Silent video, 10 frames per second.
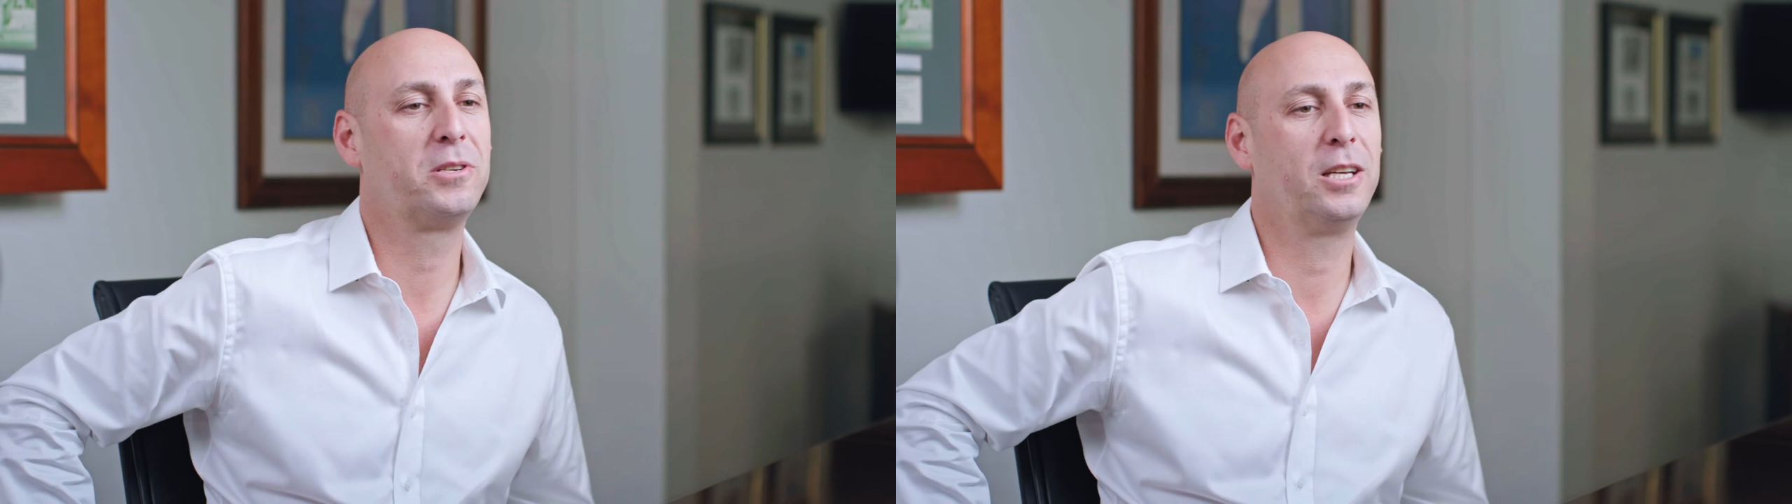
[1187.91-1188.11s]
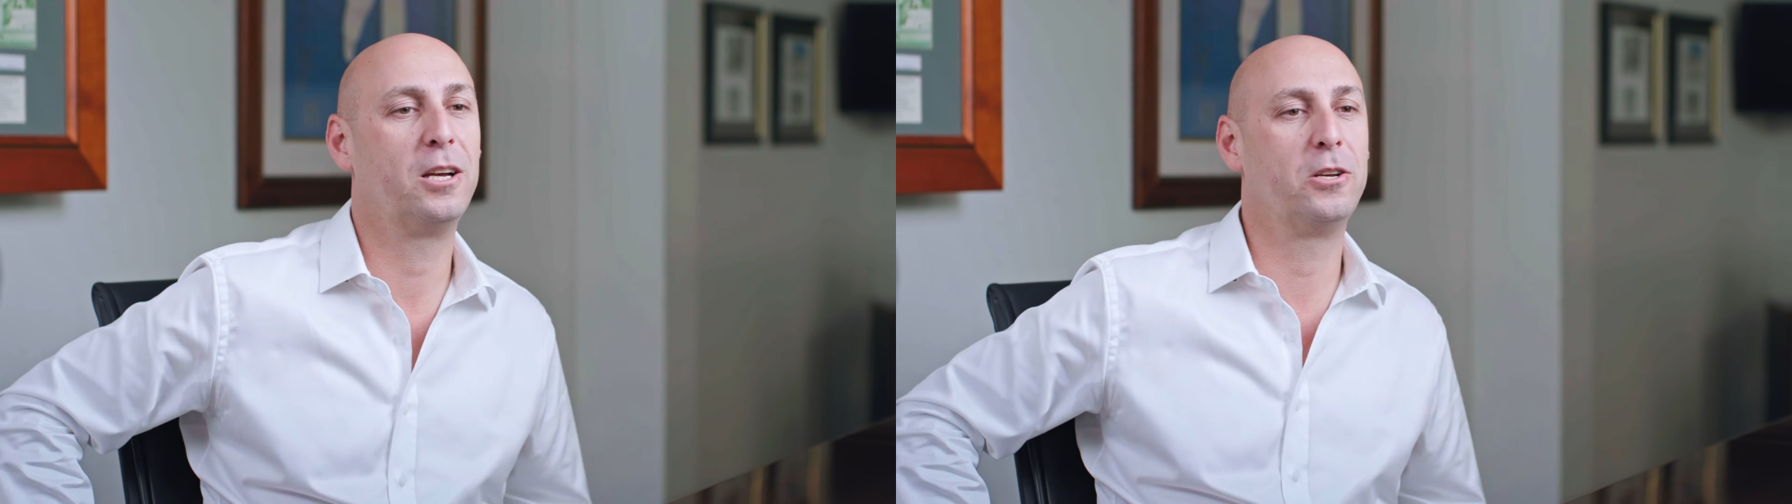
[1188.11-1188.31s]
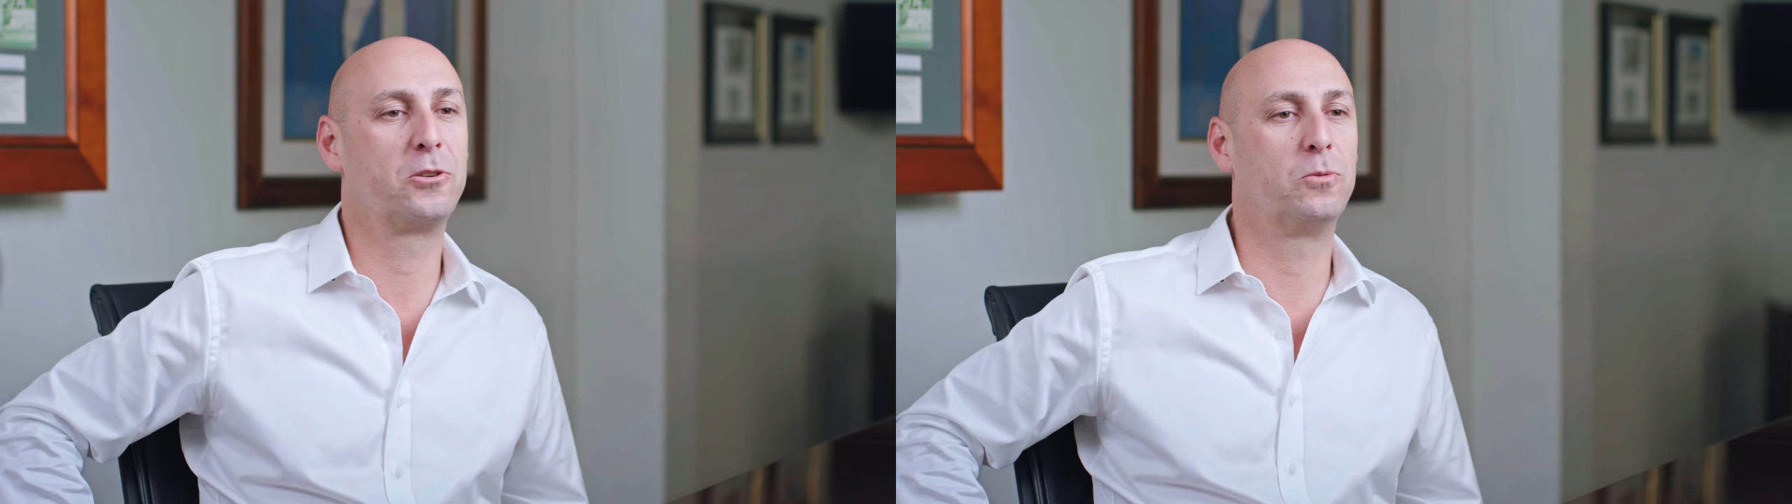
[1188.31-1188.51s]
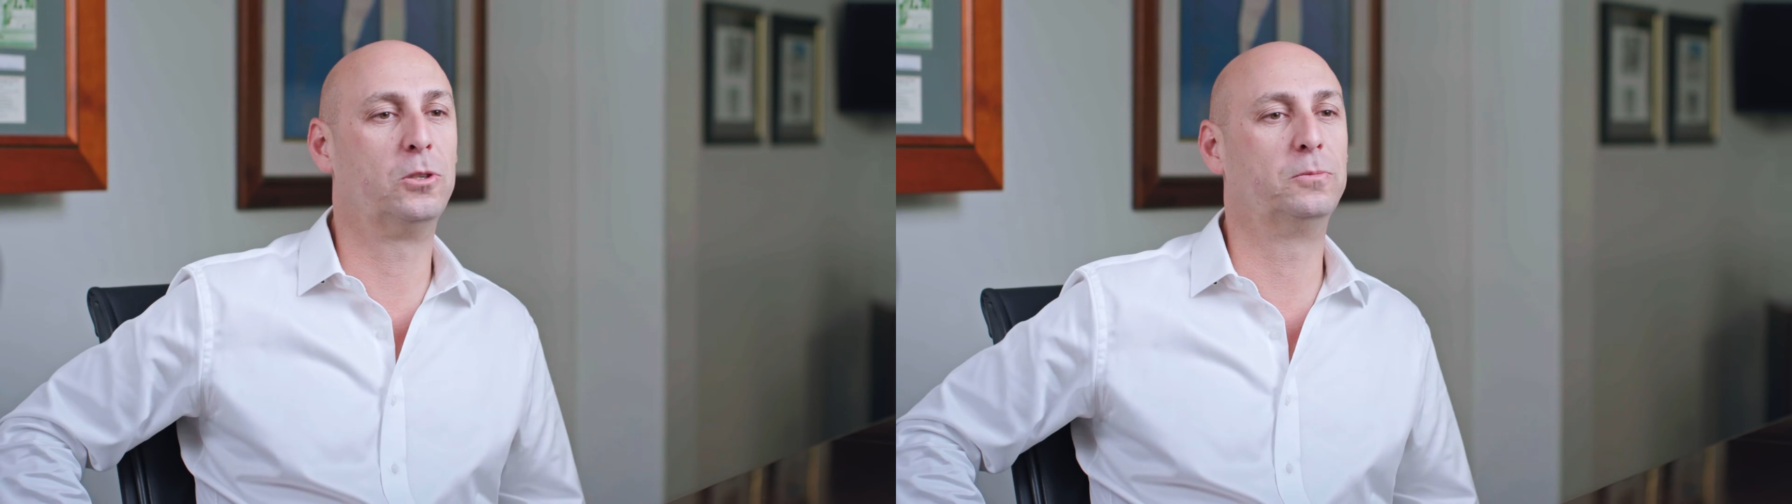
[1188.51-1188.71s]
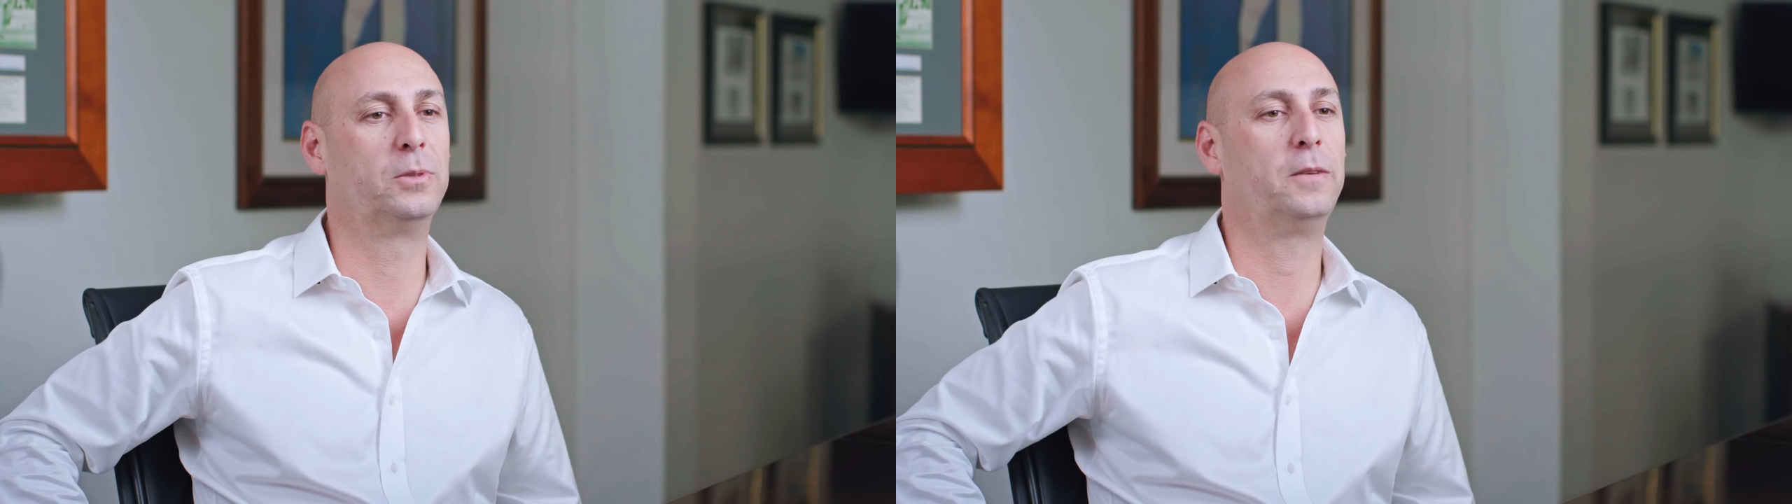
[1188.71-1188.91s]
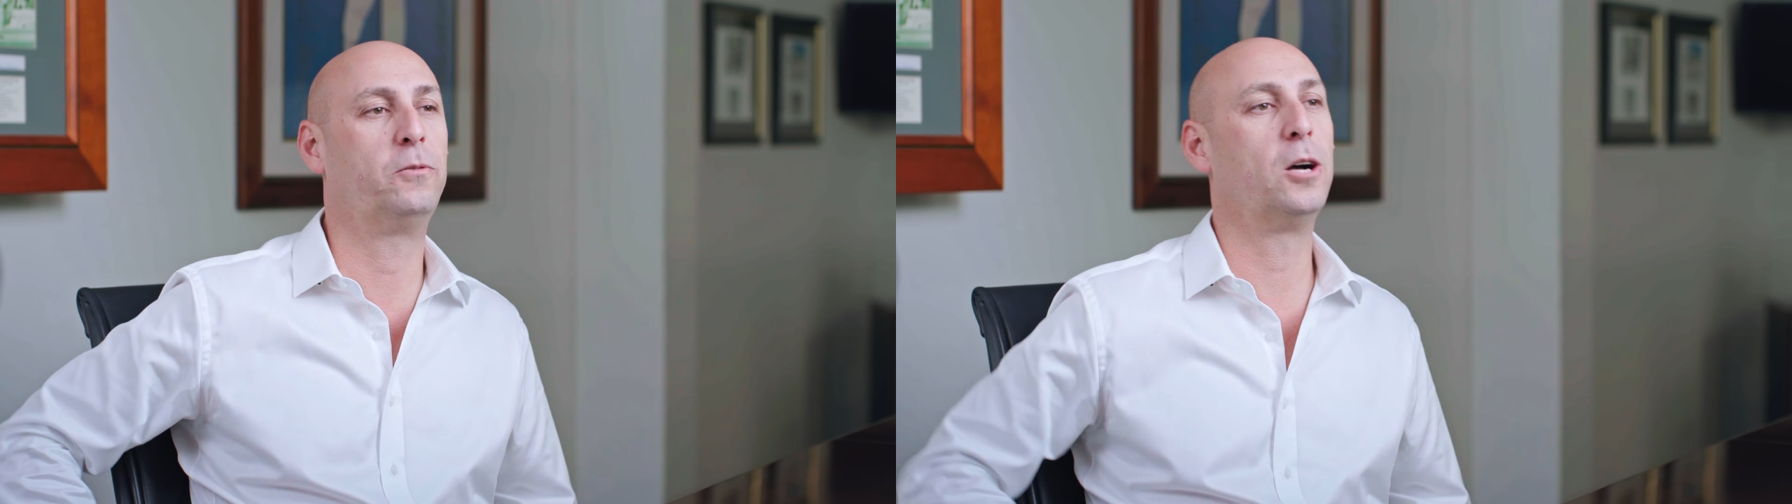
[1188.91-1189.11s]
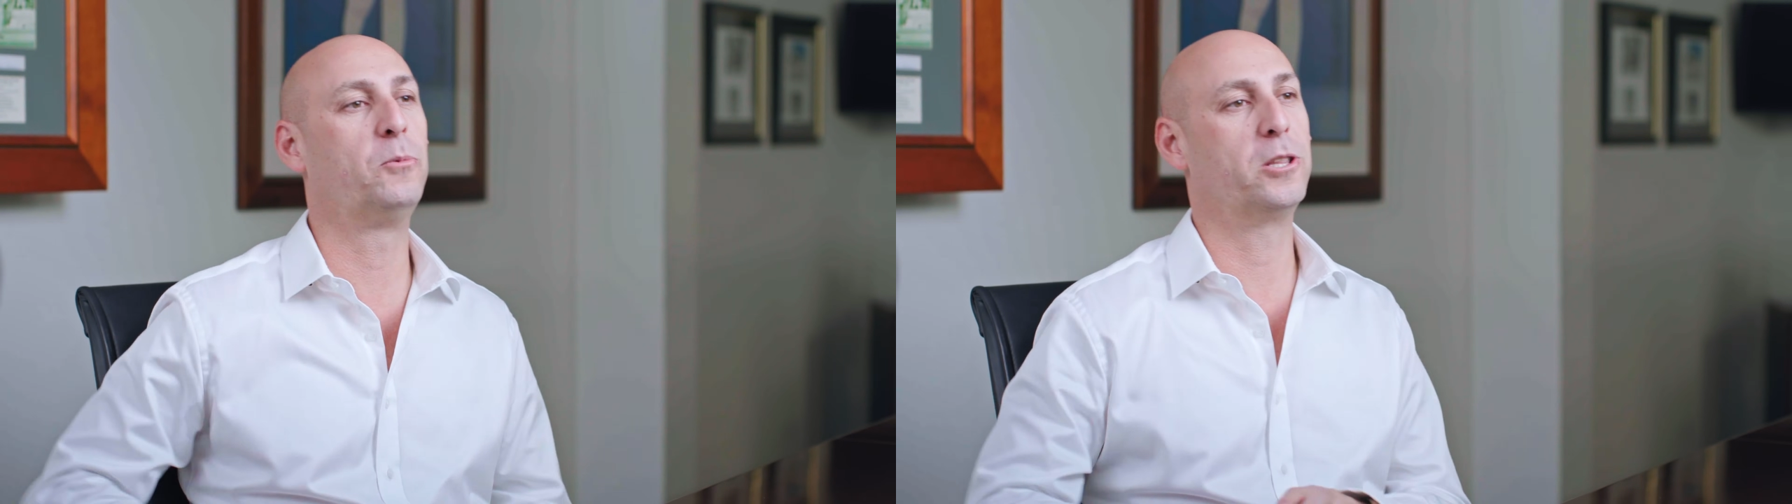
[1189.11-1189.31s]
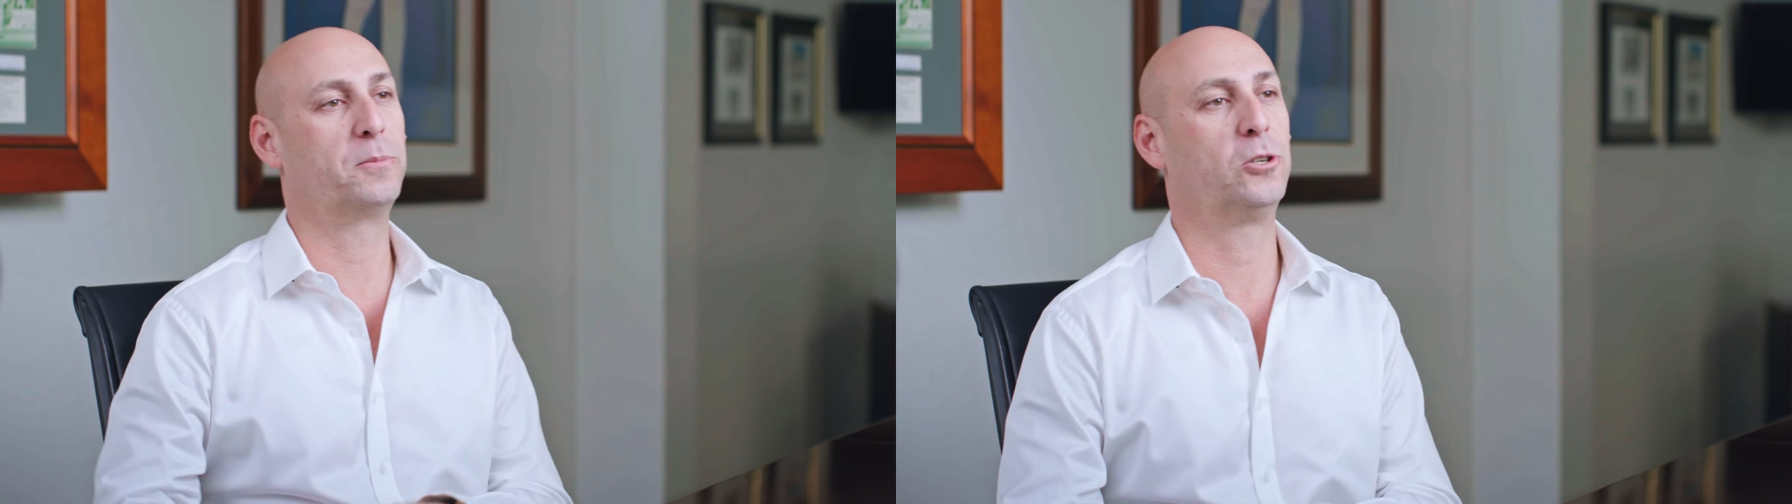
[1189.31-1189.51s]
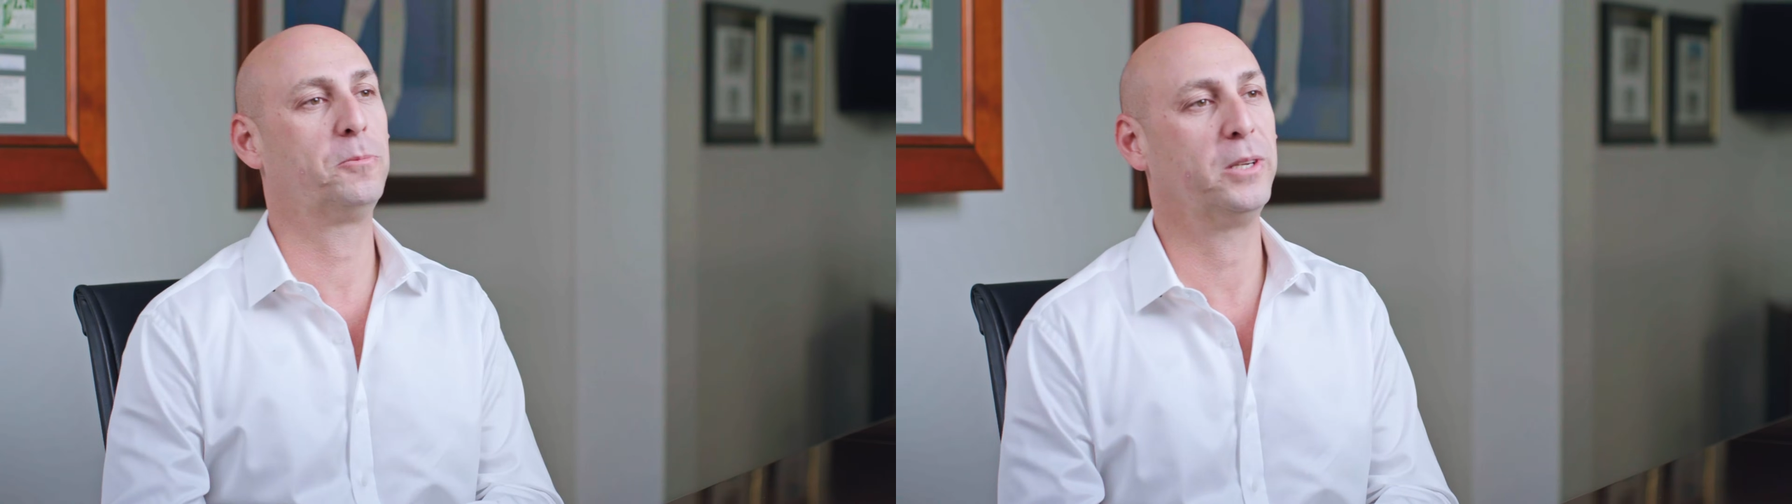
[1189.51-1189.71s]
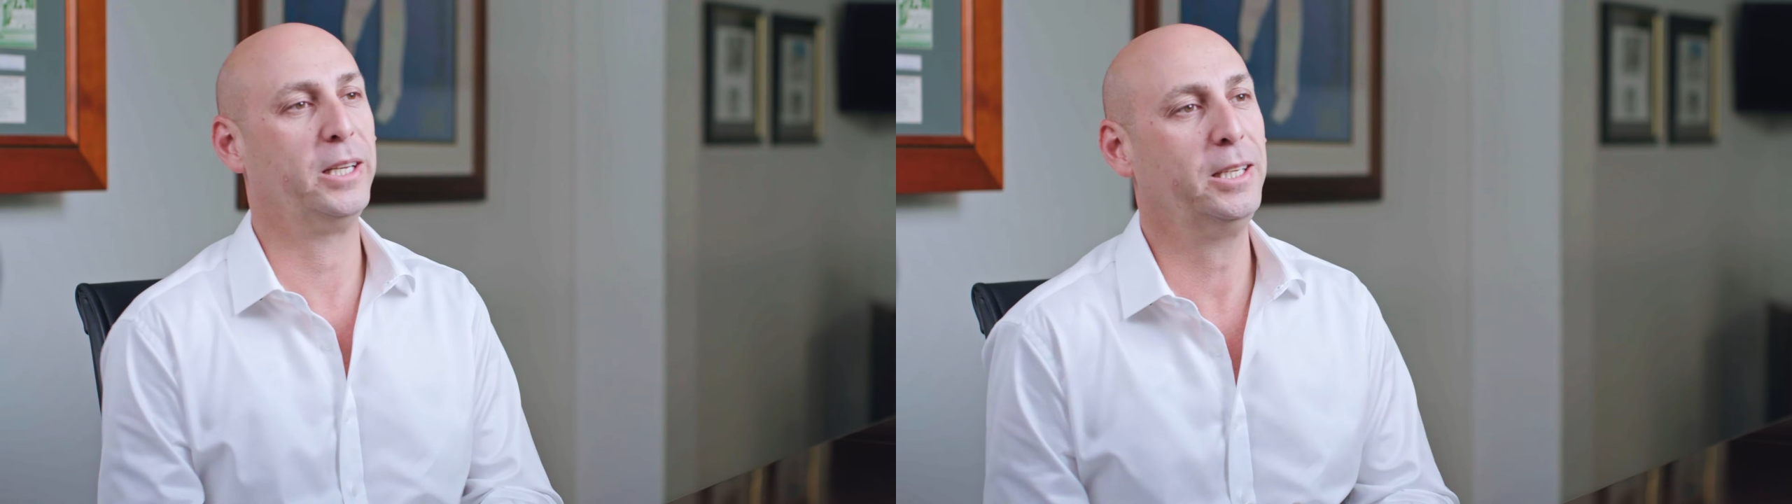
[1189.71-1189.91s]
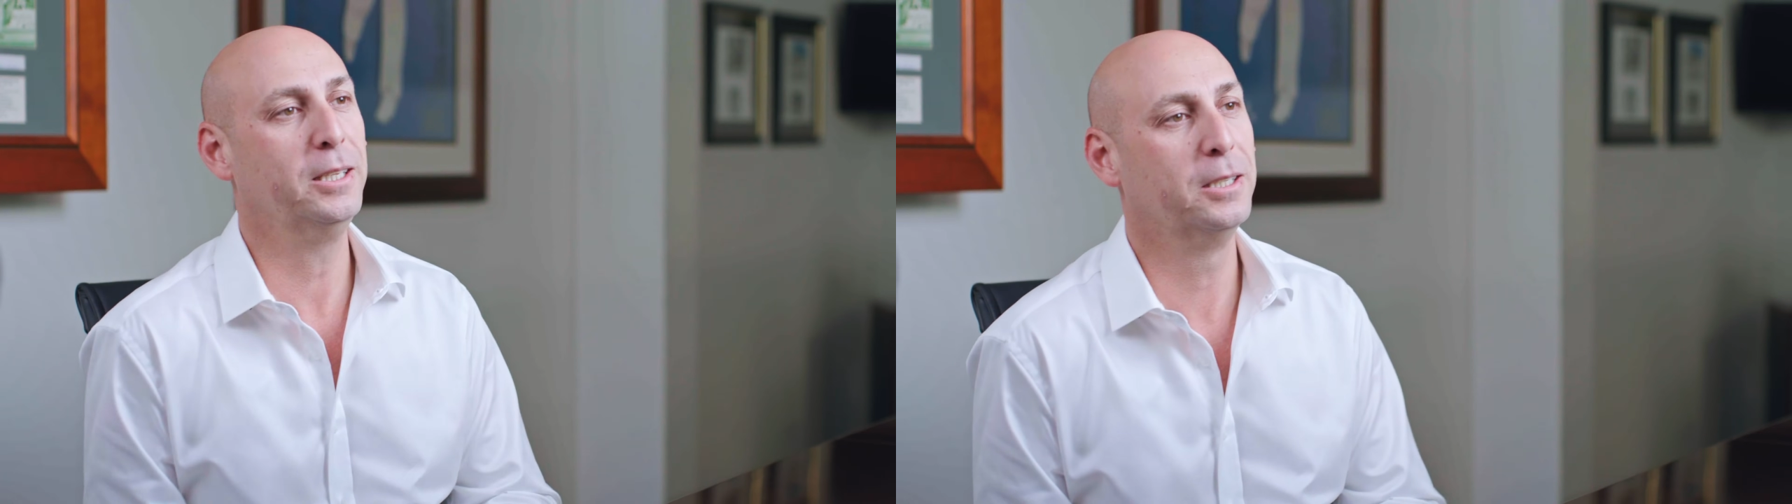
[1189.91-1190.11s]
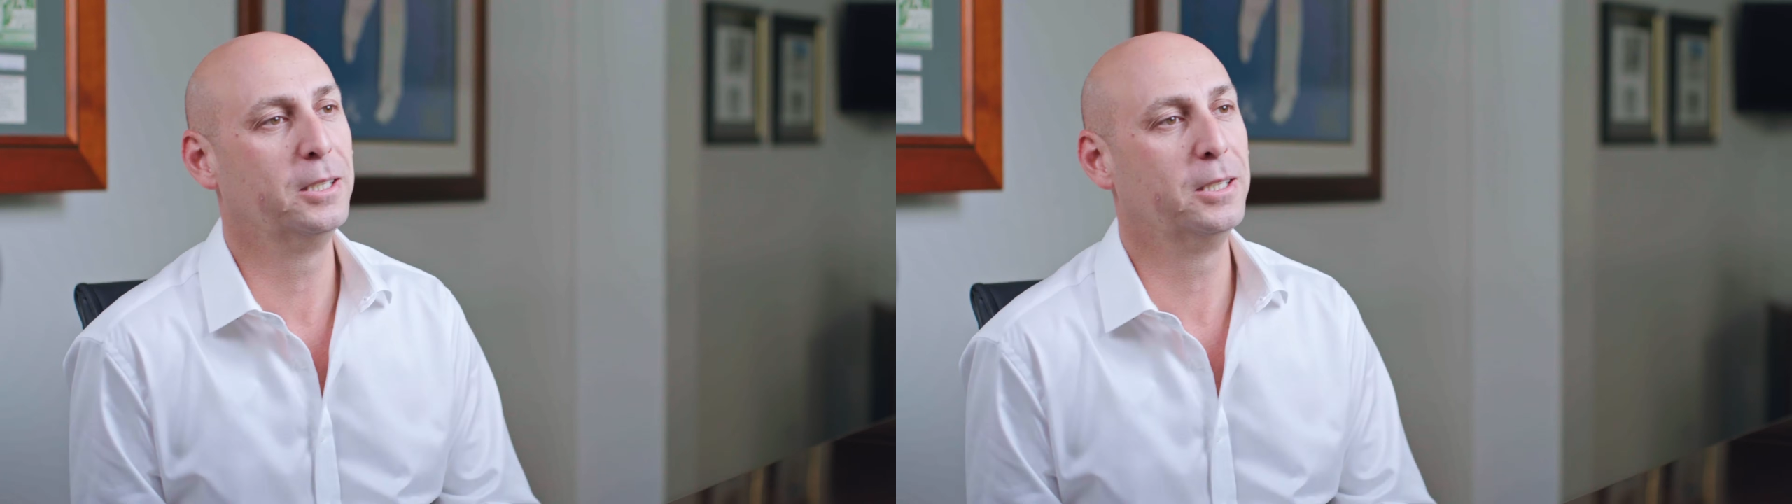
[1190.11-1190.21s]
He goes, "Well, if I buy the property,